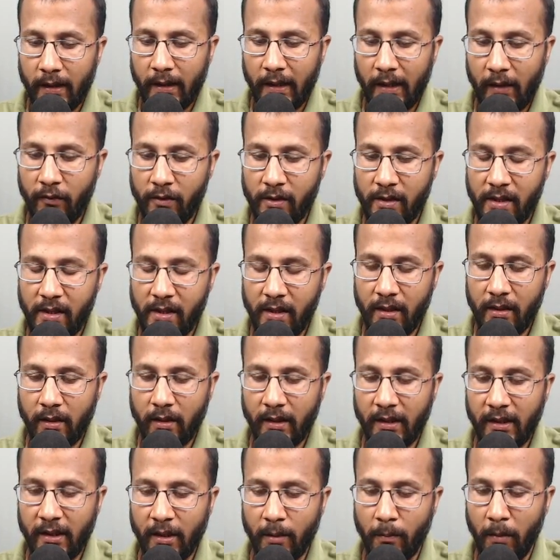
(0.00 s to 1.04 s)
If you see
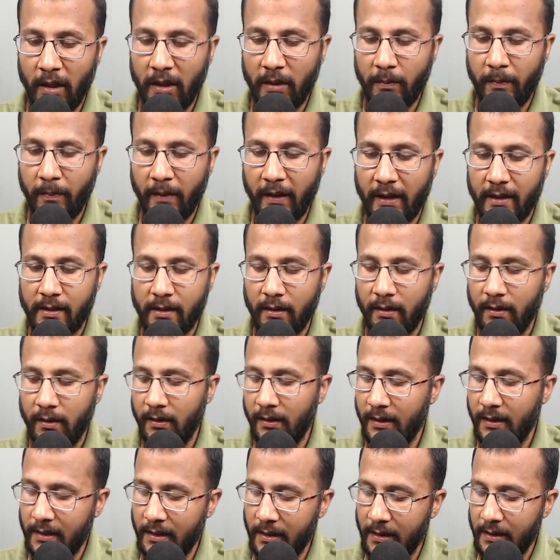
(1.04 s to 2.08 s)
here in the multiplication,
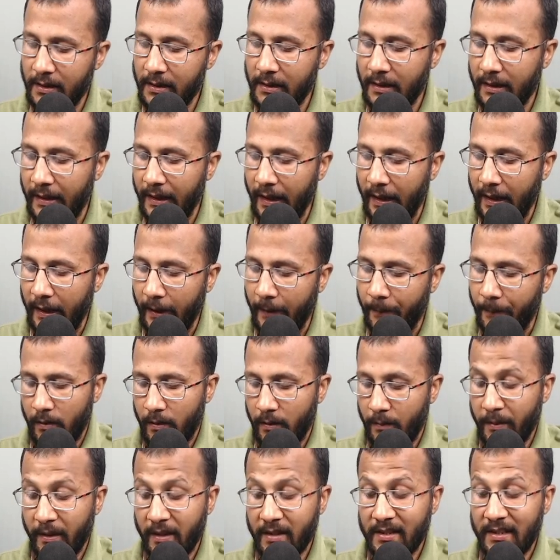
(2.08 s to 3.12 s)
this is K
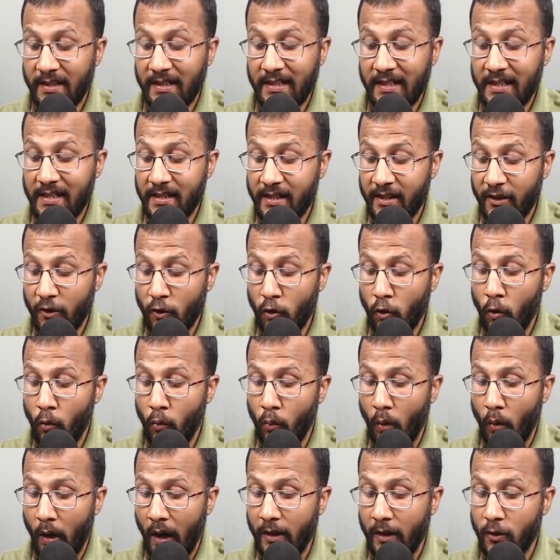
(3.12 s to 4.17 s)
because this is 0,
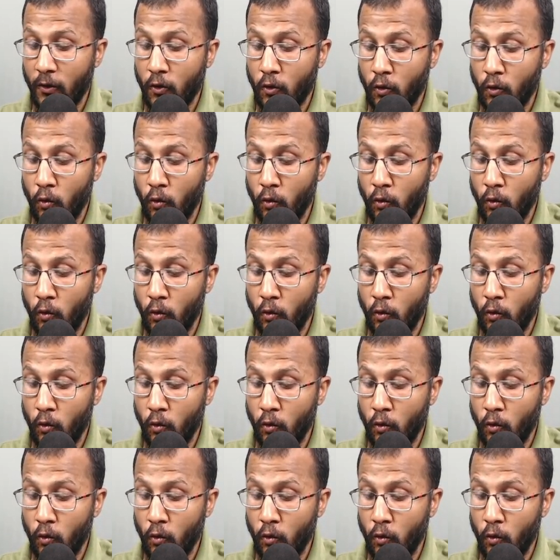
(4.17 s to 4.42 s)
1,